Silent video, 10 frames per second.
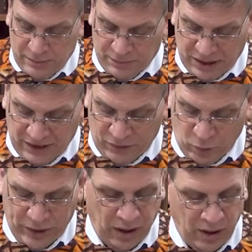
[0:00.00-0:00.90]
Beloved,
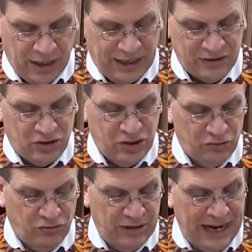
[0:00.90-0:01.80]
we are God's
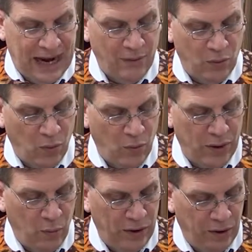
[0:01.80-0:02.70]
children now, and what
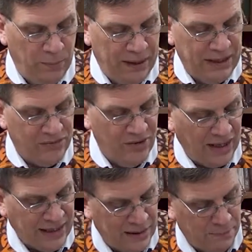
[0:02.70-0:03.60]
we will be has
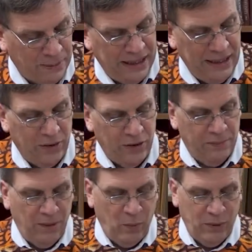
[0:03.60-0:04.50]
not yet
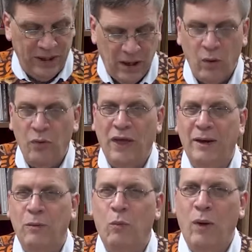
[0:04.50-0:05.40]
appeared, but we know
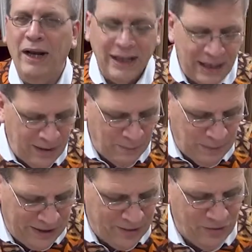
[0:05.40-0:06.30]
that when He
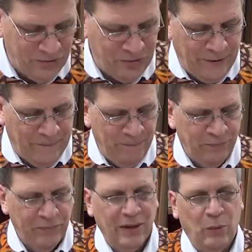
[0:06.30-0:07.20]
appears,
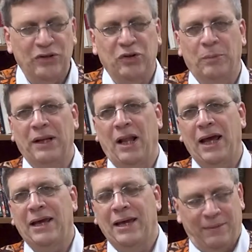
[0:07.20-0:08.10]
we shall be
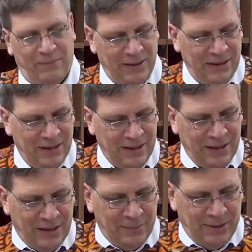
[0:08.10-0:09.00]
like Him,
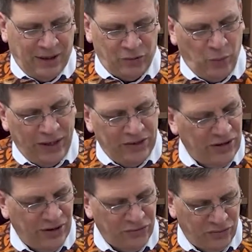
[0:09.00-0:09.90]
because we
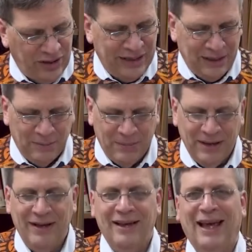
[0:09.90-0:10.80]
shall see Him
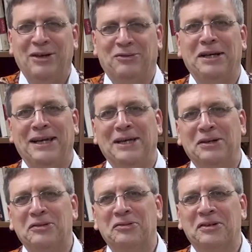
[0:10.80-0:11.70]
as He
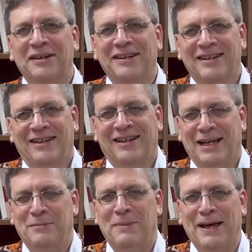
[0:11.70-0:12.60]
is.
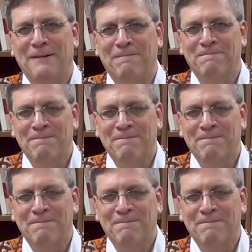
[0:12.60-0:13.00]
Amen.